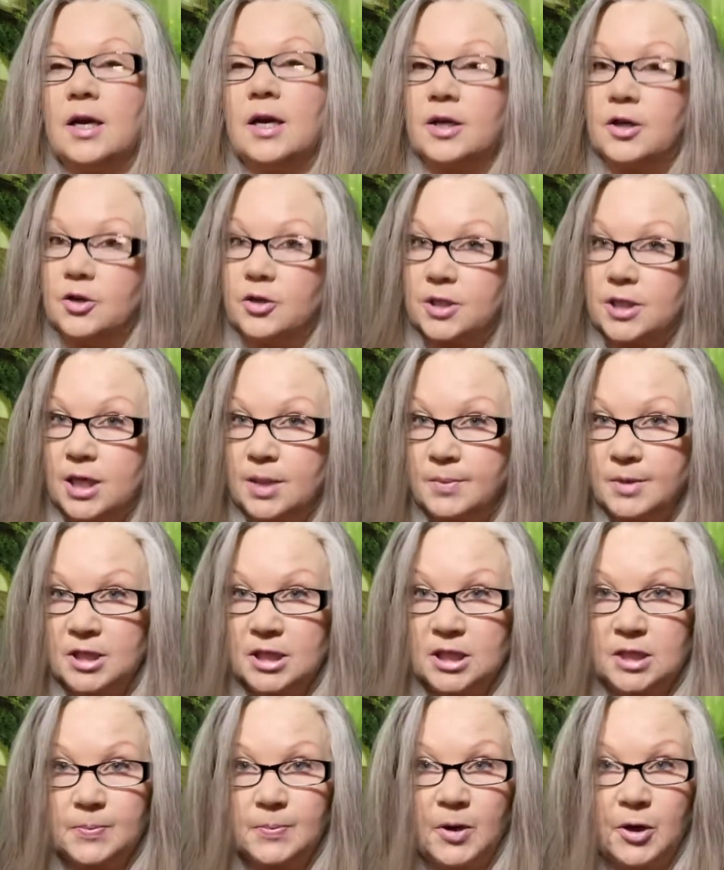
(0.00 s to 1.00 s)
your team
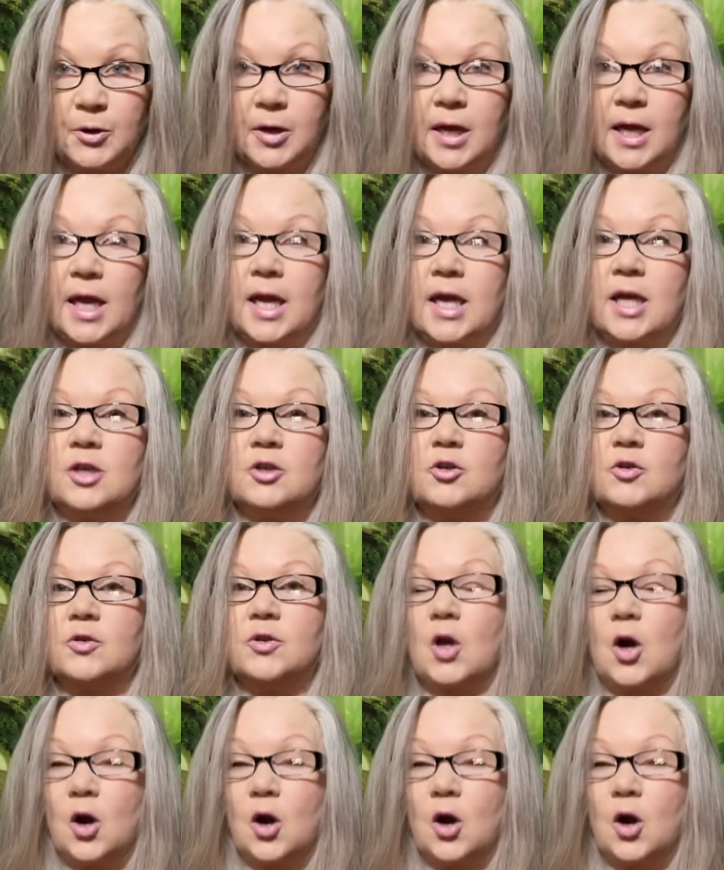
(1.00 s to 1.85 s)
in spirit, angels,